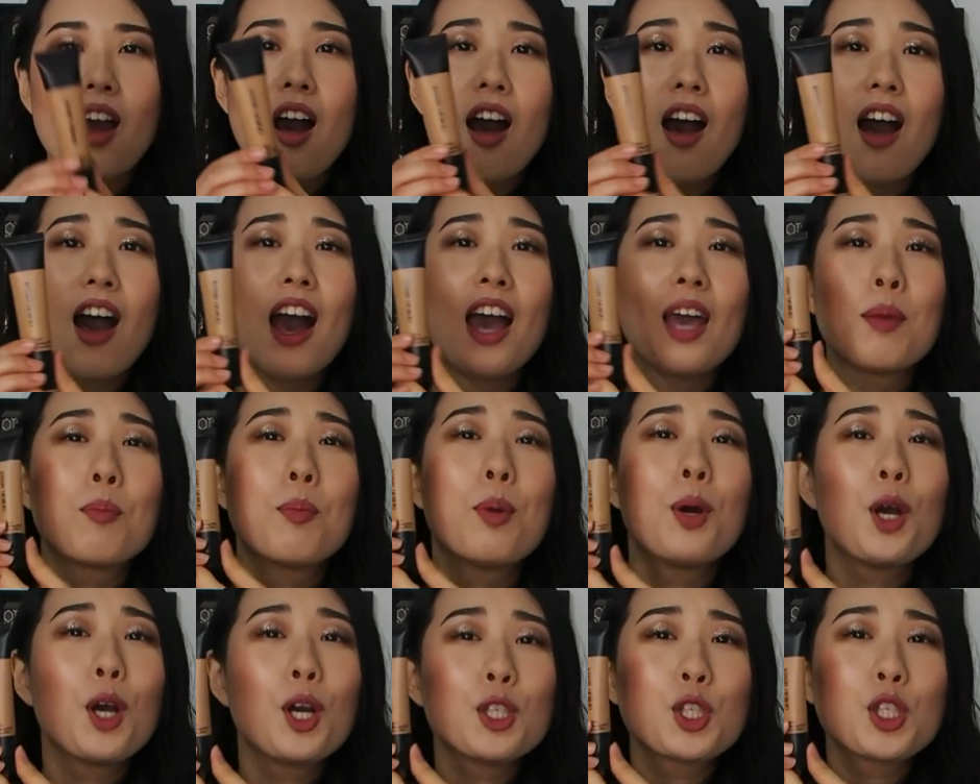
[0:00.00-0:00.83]
I
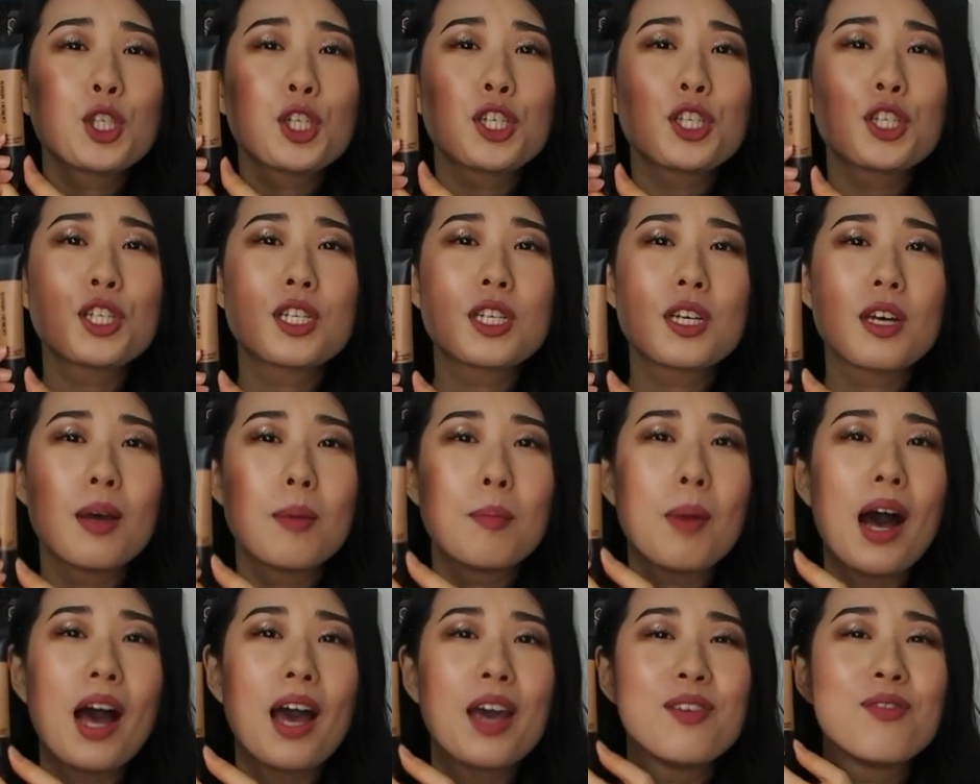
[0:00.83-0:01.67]
purchased
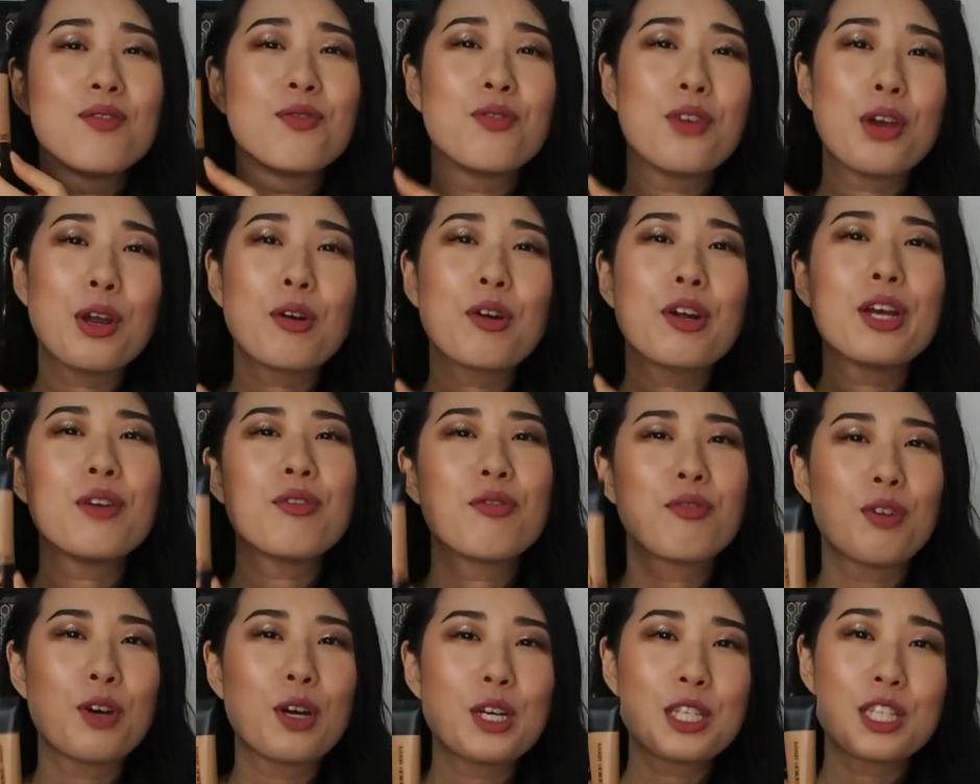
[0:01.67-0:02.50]
my
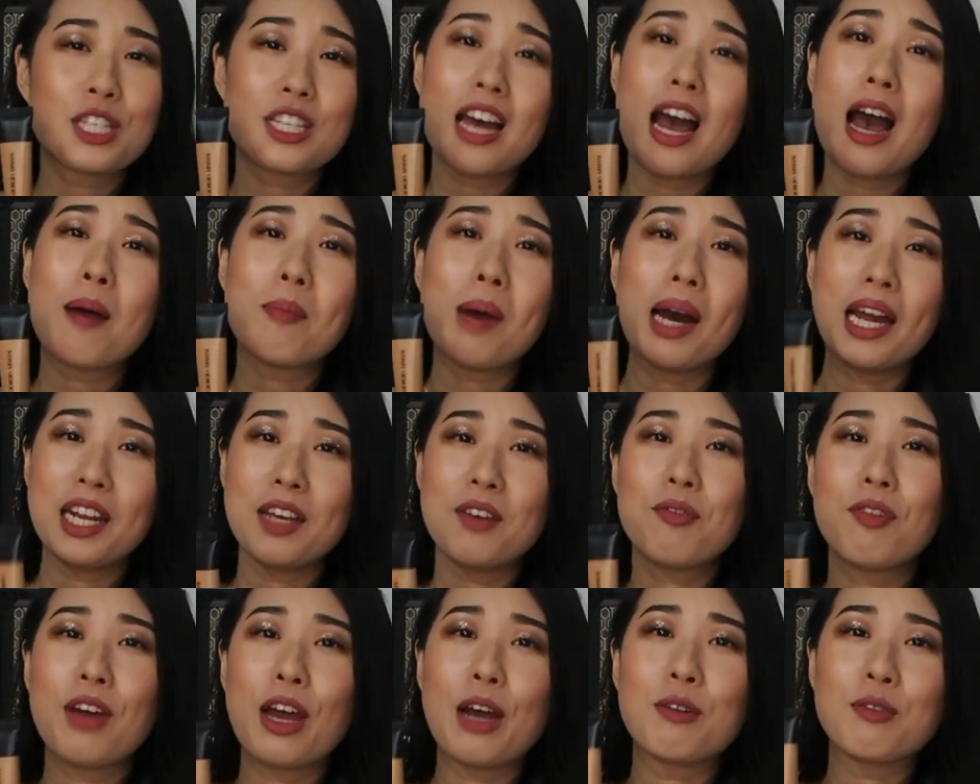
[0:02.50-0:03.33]
very first
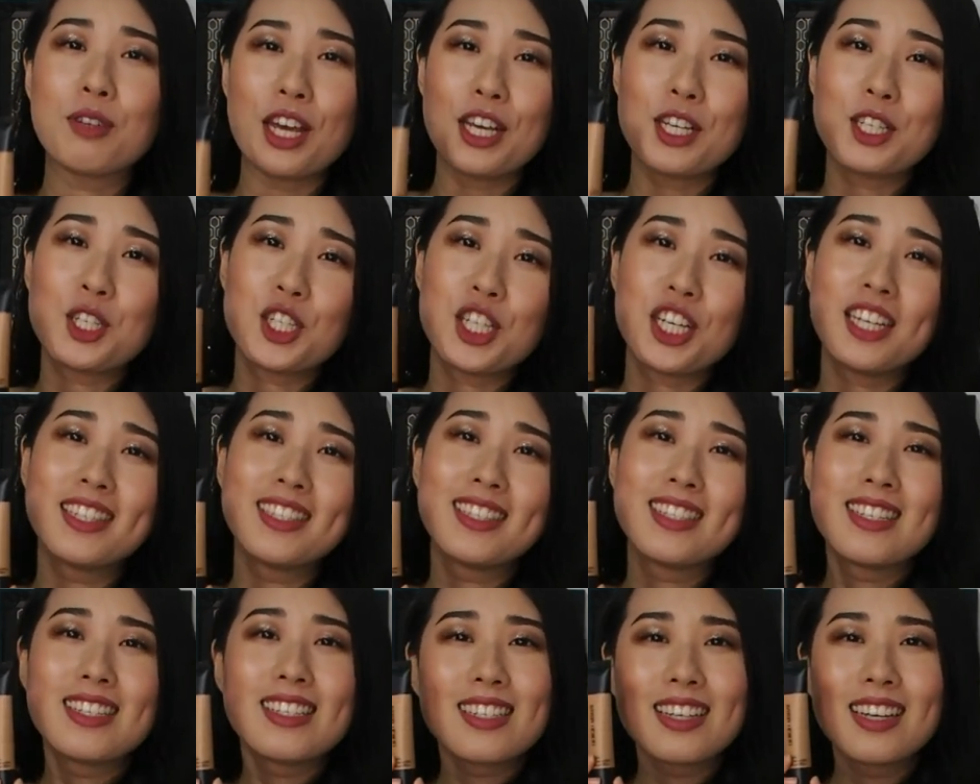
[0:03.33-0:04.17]
Armani foundation.